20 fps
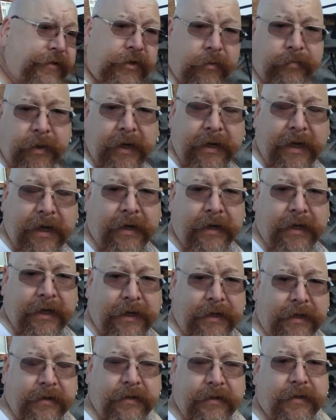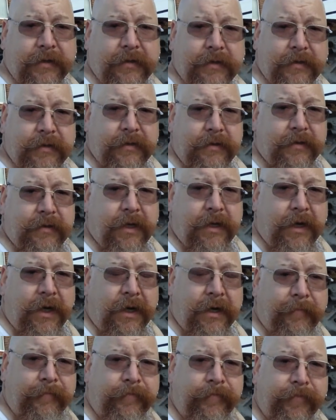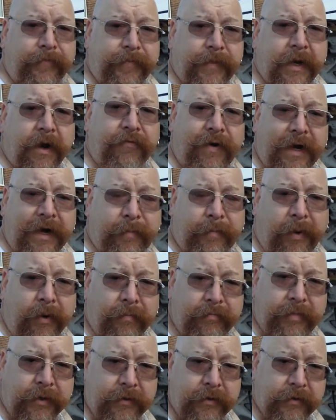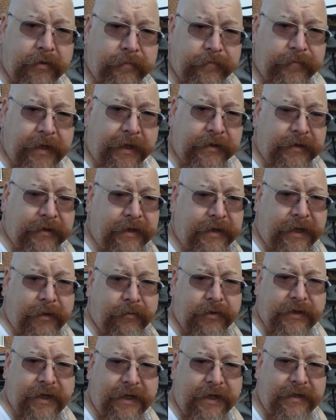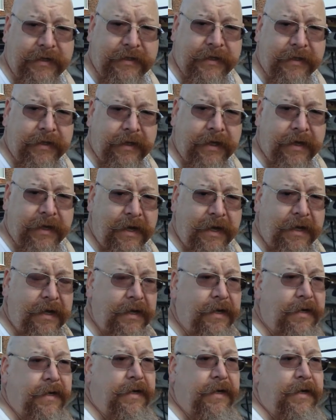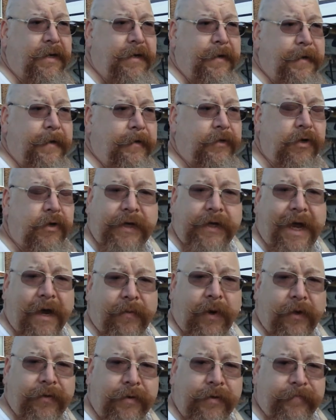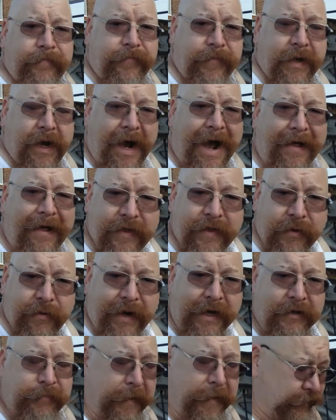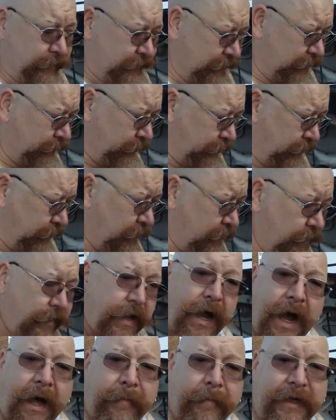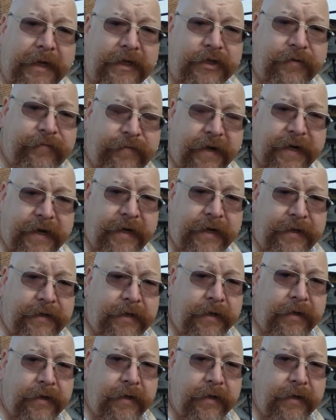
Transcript: to buy a rear pump. As I say, it was seized. Couldn't get one, and they were expensive. I managed to find